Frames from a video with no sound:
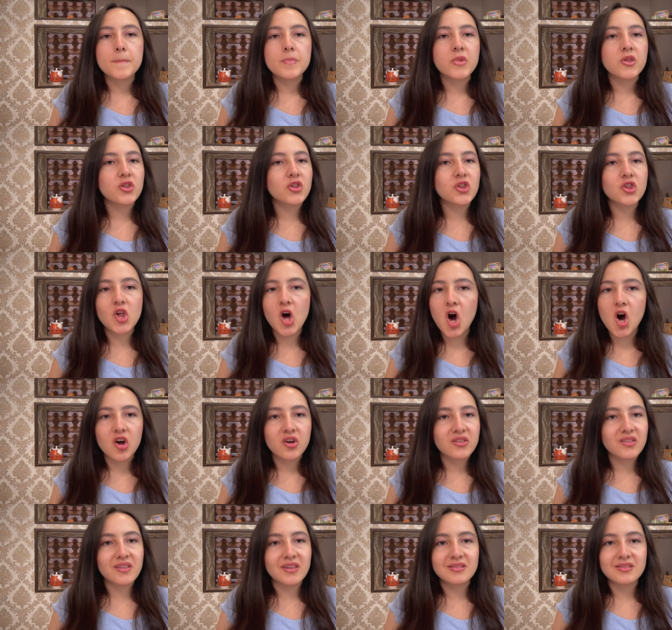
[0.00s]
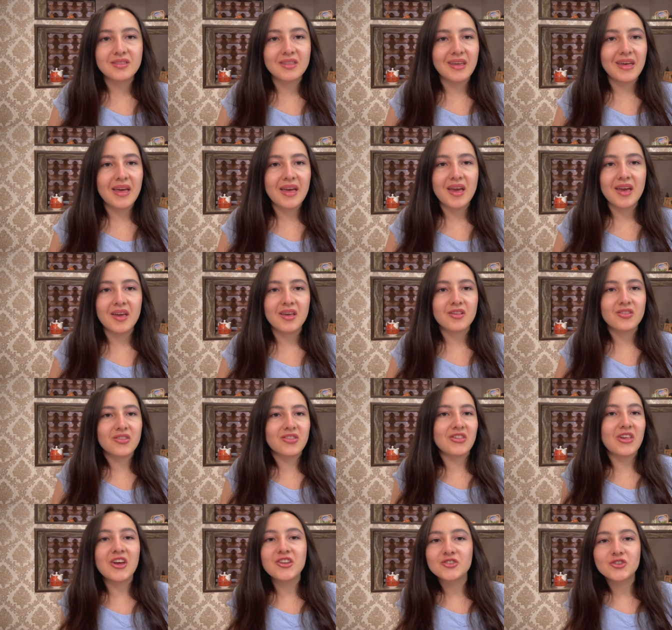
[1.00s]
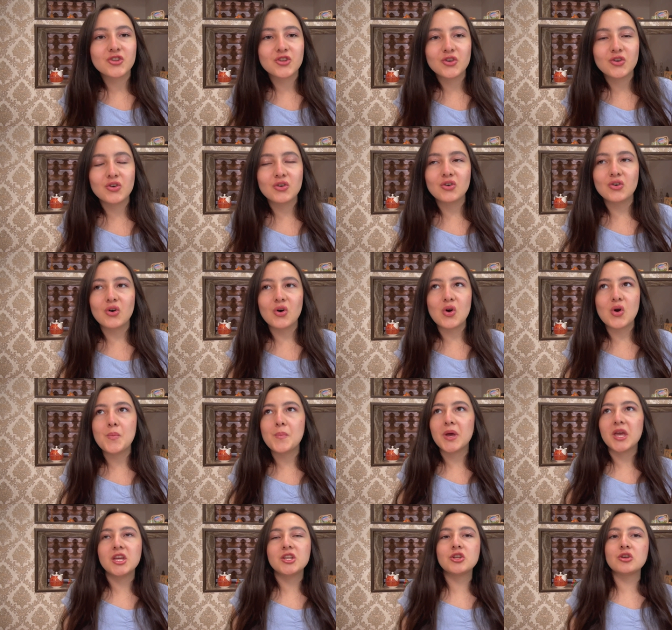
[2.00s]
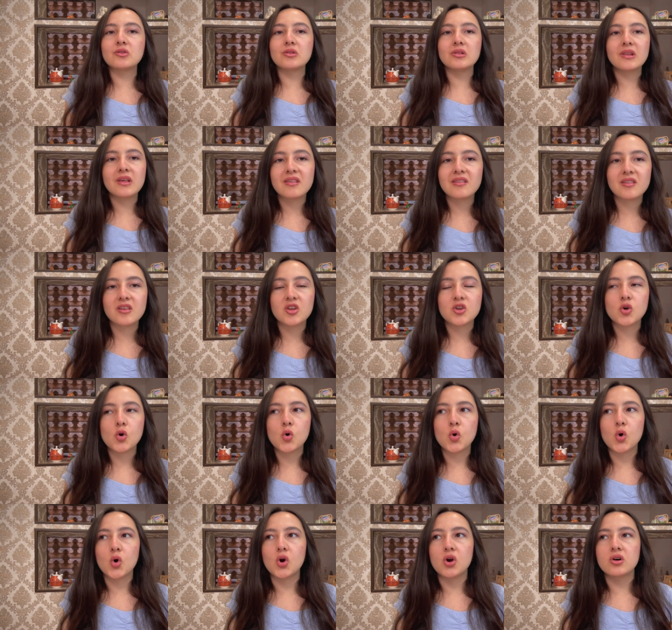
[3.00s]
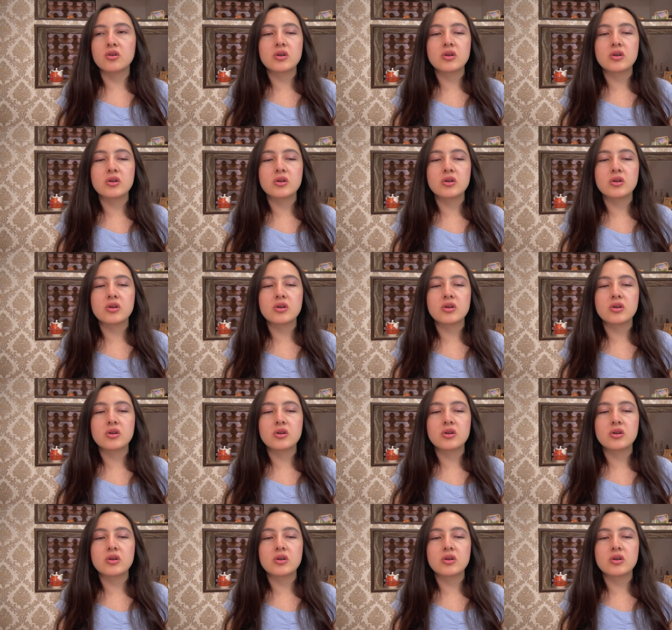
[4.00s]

songs that they sent you or made you listen or